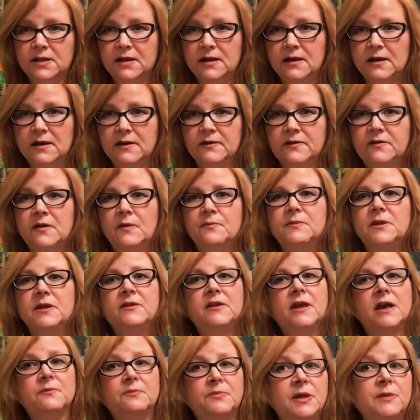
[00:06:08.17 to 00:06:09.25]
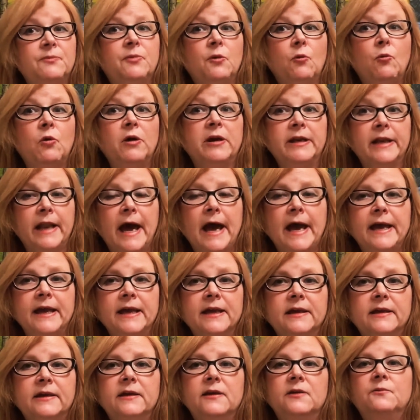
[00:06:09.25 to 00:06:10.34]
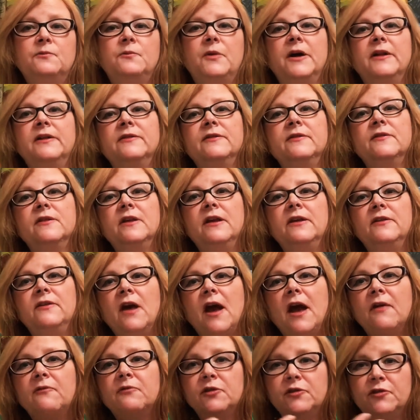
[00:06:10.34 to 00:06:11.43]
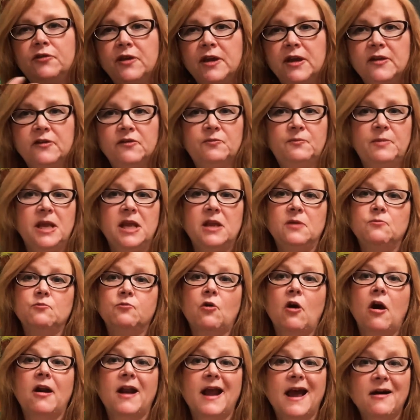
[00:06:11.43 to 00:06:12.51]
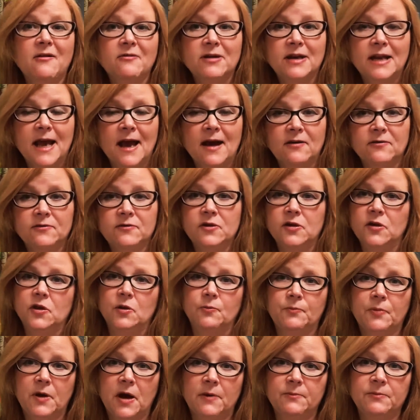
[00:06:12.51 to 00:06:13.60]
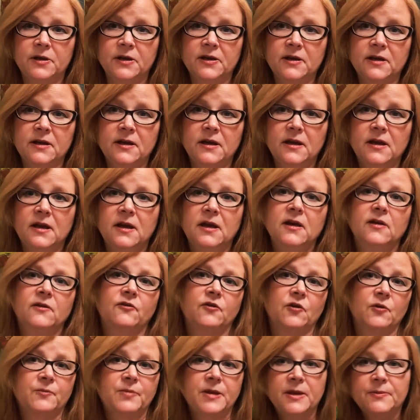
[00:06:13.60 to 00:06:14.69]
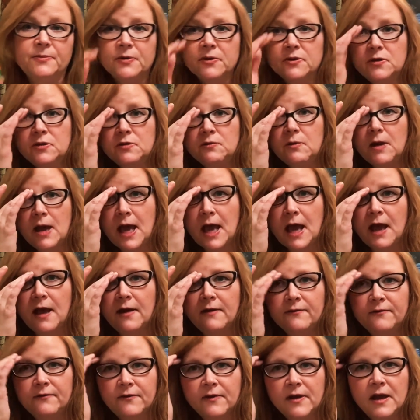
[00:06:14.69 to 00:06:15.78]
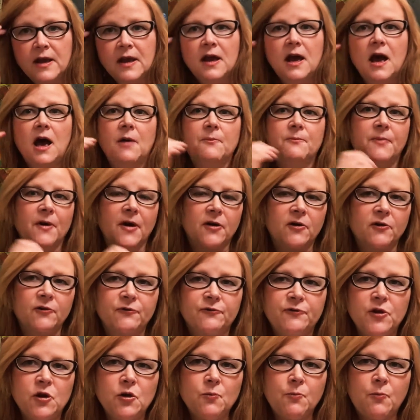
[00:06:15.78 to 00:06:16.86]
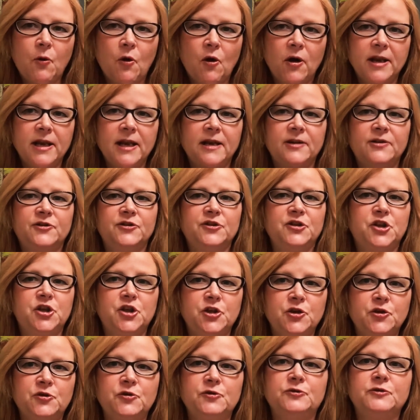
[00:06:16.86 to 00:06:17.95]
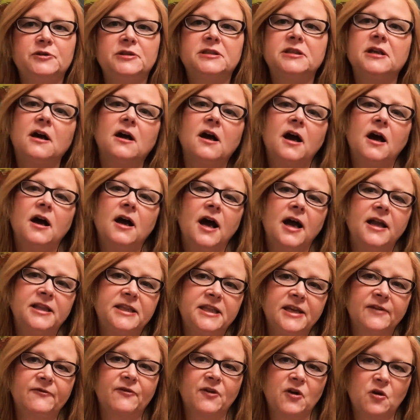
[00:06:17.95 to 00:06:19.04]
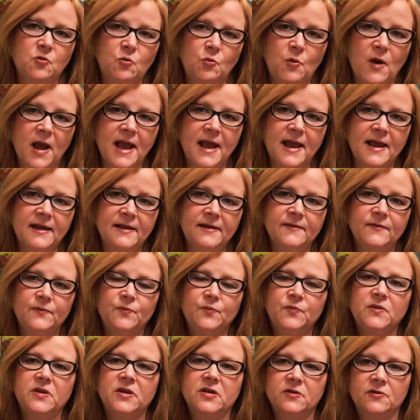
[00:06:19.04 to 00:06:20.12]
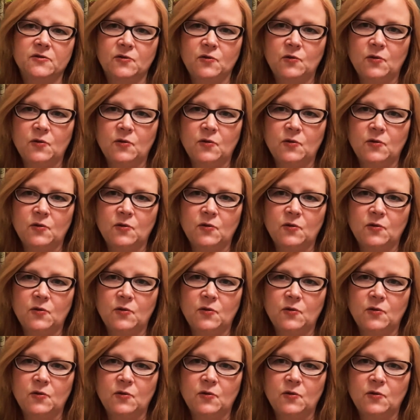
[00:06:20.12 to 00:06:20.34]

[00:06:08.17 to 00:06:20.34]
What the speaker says: something that people would like, but everything is being brought out now to the public for people to have a better viewpoint and to choose a different way to